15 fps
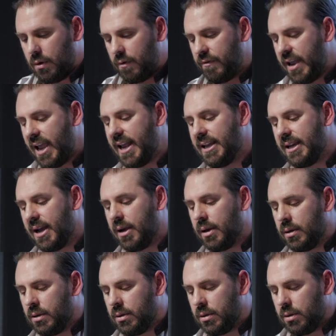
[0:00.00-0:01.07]
For Hediger,
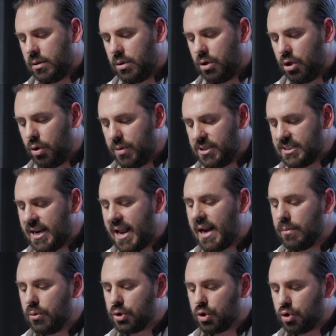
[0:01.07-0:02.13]
humans and
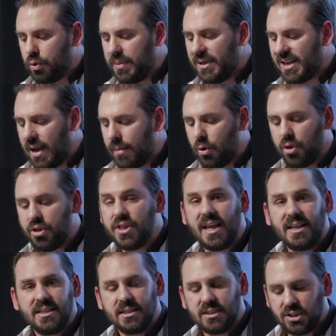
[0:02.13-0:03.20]
animals could become
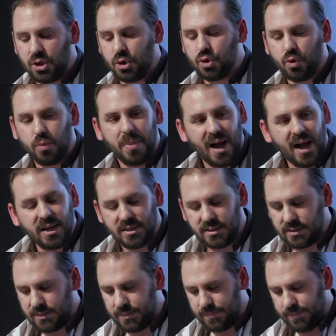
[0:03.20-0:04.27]
authentic social
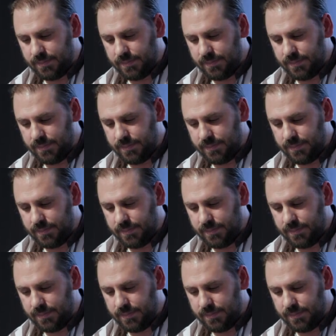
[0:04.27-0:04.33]
partners.